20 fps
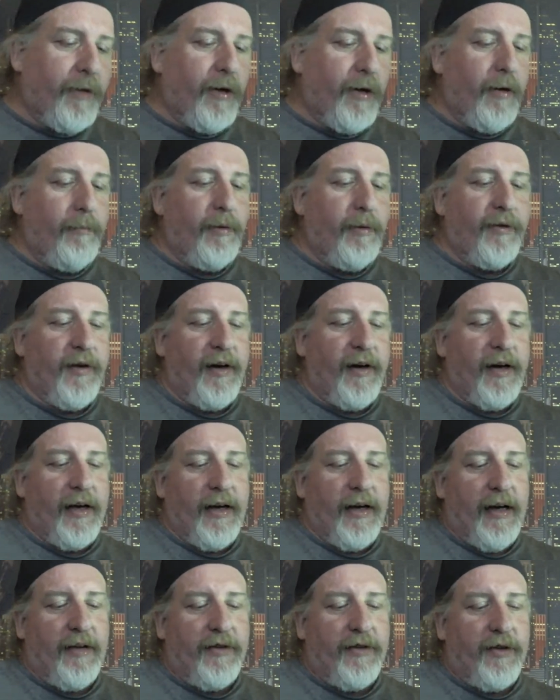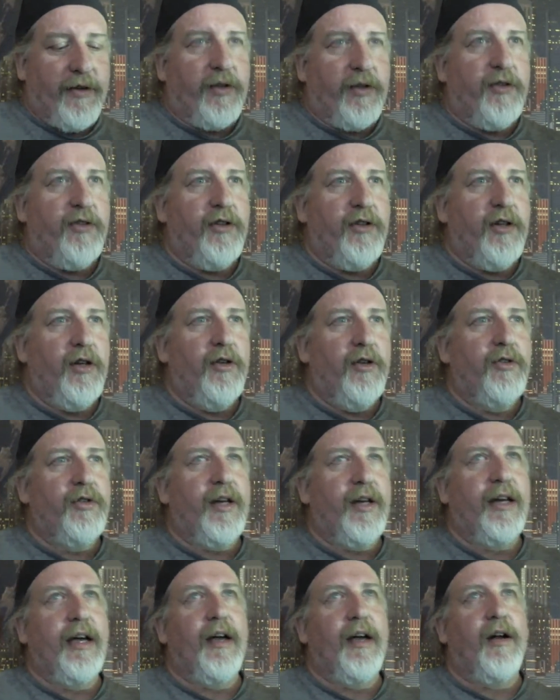But then I got the excuse.
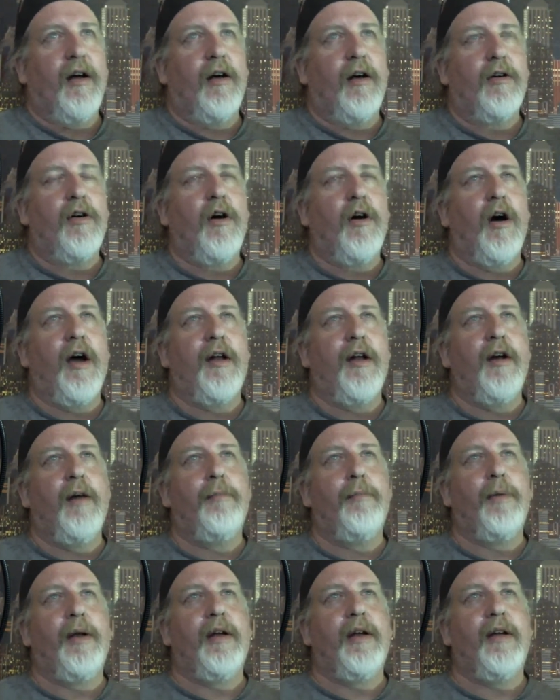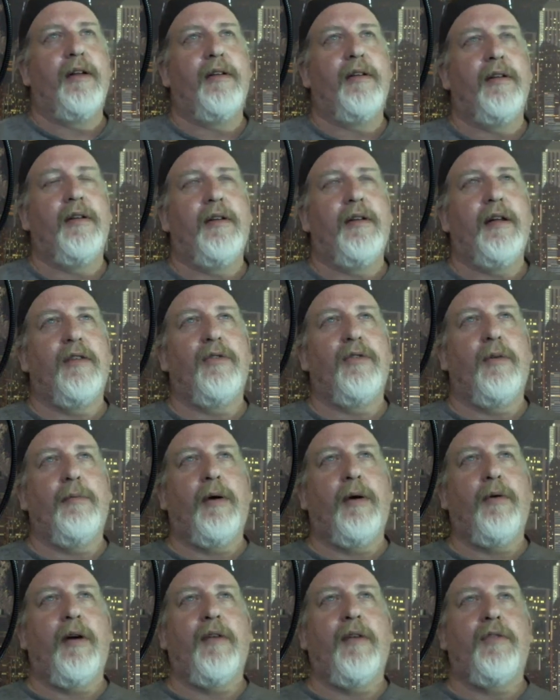I got all caught up in it. That's what
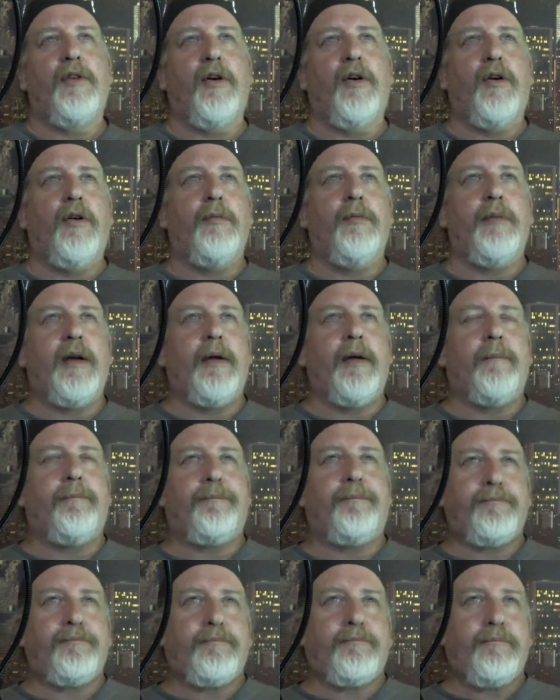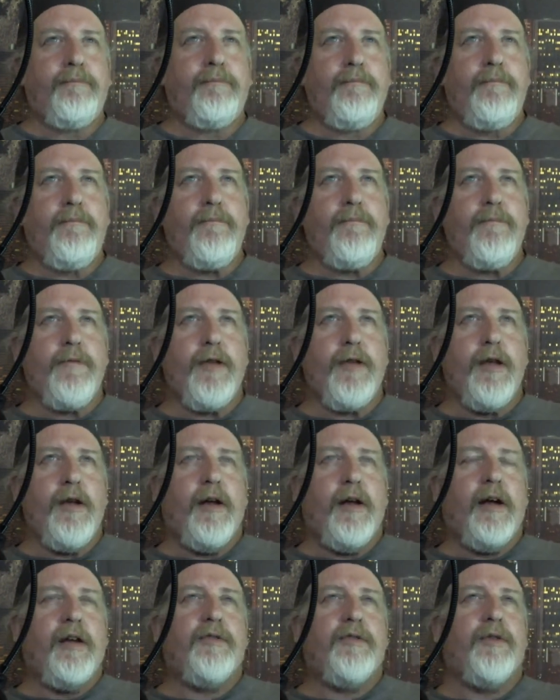my wife told me.
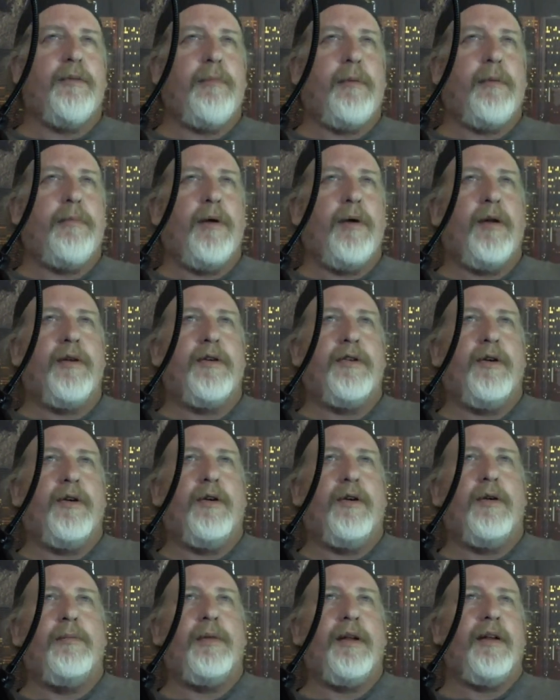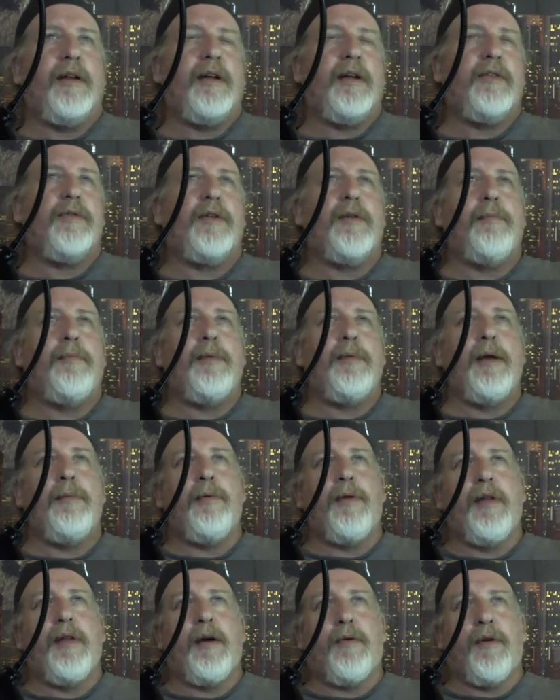That's what my brother told me. That's what the
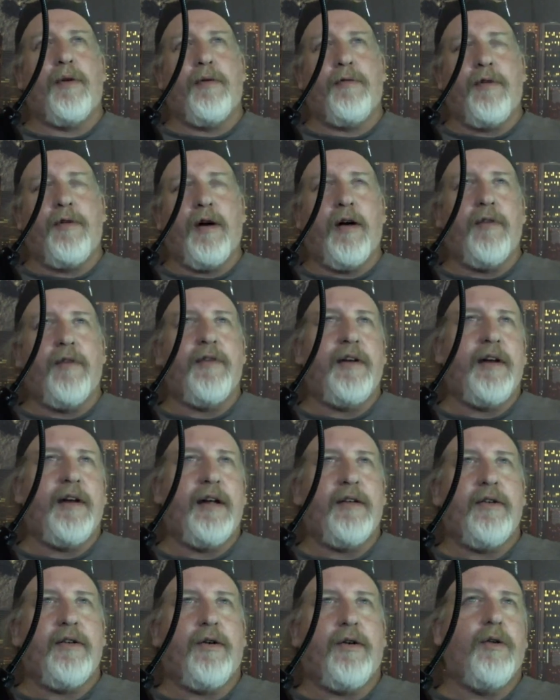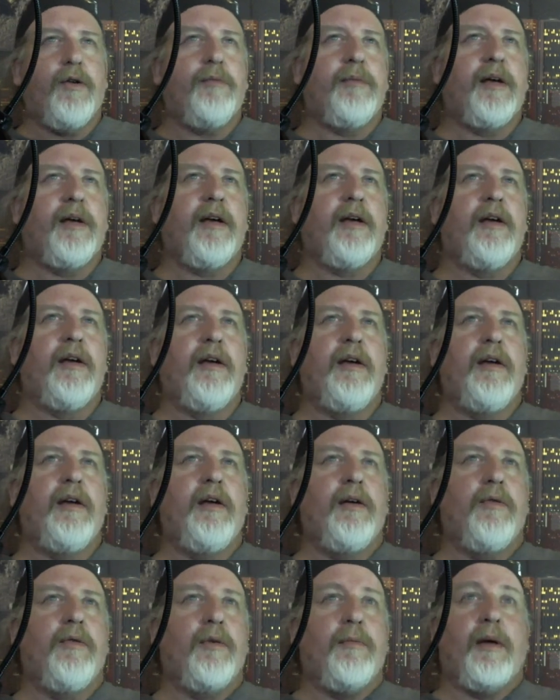people that were involved in that told me.
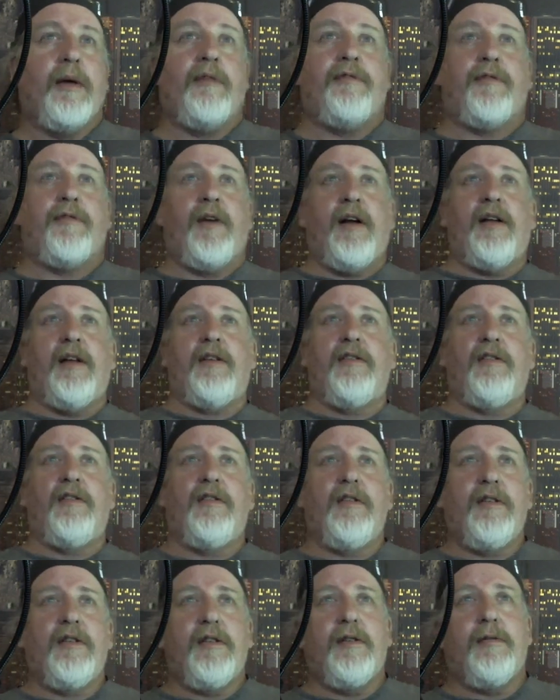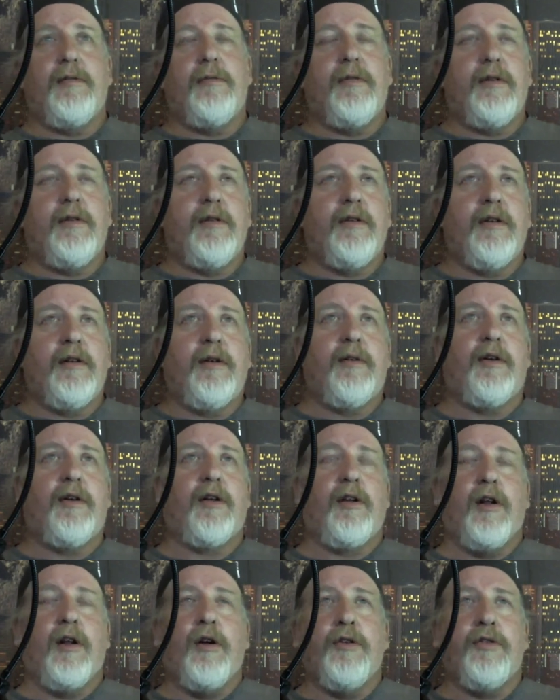Were my friends. They were the
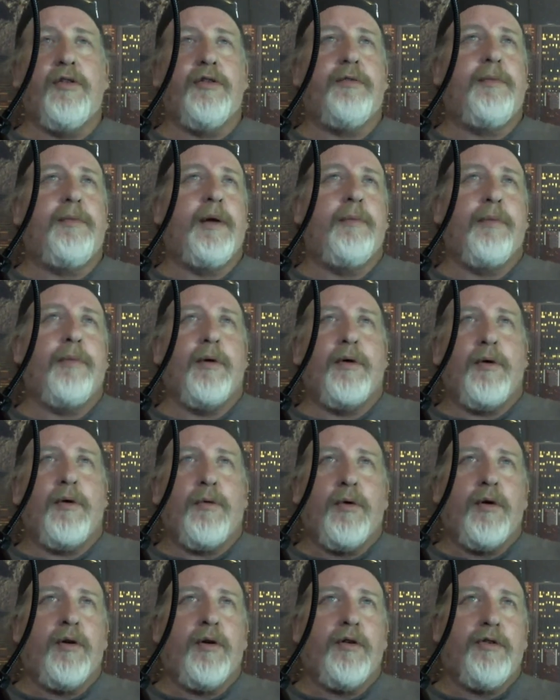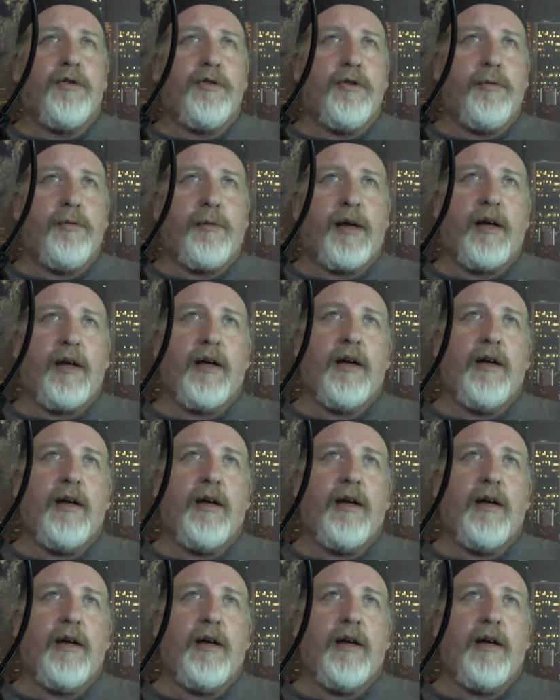closest people in the world to me.